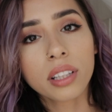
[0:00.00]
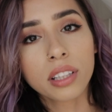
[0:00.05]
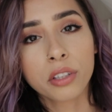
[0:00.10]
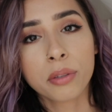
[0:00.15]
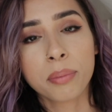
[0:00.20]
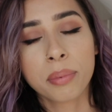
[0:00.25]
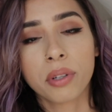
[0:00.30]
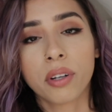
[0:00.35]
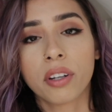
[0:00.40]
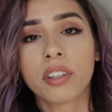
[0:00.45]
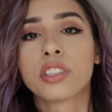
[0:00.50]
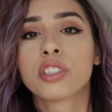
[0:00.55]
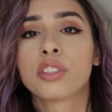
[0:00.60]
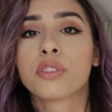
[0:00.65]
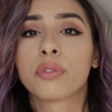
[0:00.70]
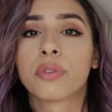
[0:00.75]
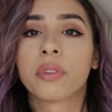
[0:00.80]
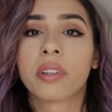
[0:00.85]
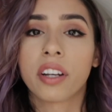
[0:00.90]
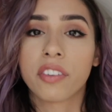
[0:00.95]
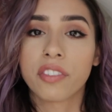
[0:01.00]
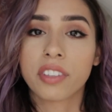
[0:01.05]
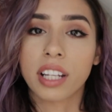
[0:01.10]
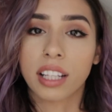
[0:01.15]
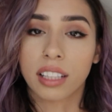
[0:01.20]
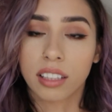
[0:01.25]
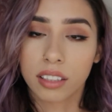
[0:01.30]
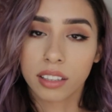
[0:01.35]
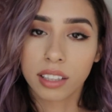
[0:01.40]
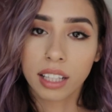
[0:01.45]
little bit on just for an everyday
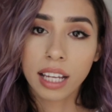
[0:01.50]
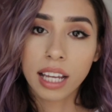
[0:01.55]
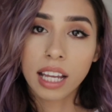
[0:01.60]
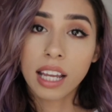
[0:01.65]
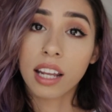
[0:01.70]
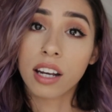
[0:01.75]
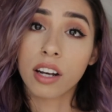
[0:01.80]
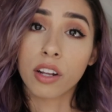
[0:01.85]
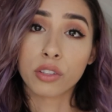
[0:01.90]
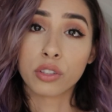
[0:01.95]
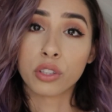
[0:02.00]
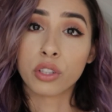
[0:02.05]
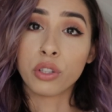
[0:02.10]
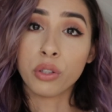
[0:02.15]
look, and also